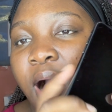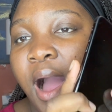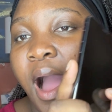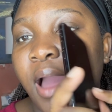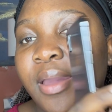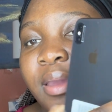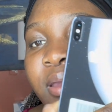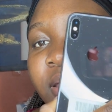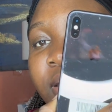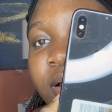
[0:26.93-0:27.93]

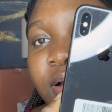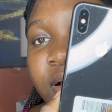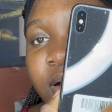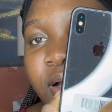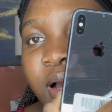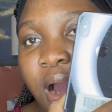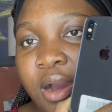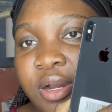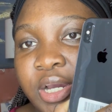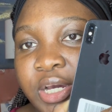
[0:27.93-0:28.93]
I got
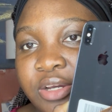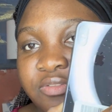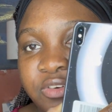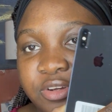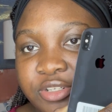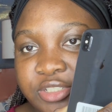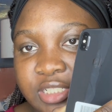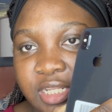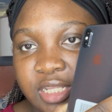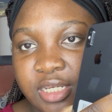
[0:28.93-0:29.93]
a good version
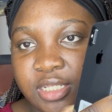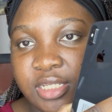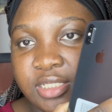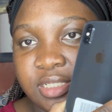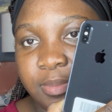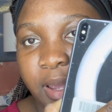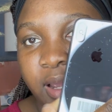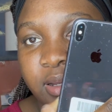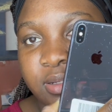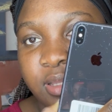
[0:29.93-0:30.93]
like look at these in the
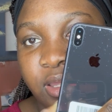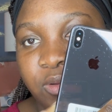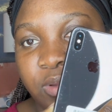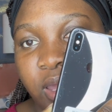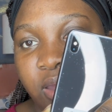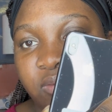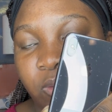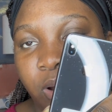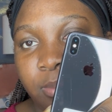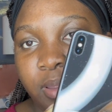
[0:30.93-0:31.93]
back like you can't even
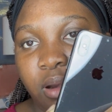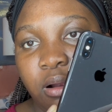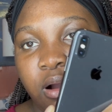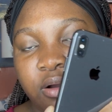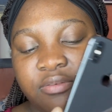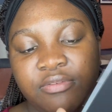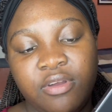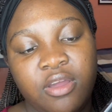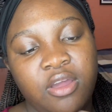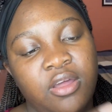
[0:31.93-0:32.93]
wipe that off
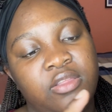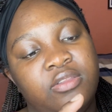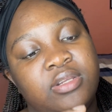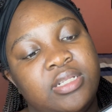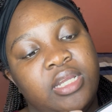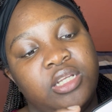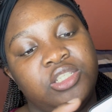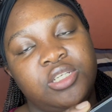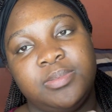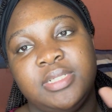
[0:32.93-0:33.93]
there's like
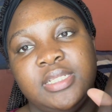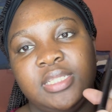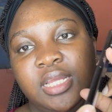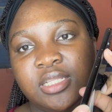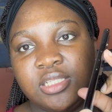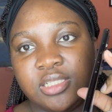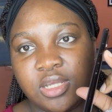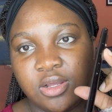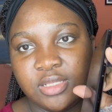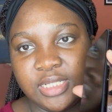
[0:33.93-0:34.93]
chips and dents
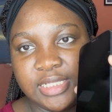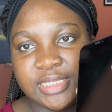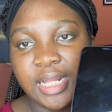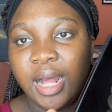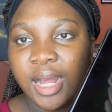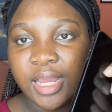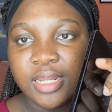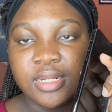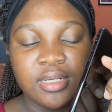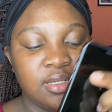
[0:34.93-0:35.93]
on the side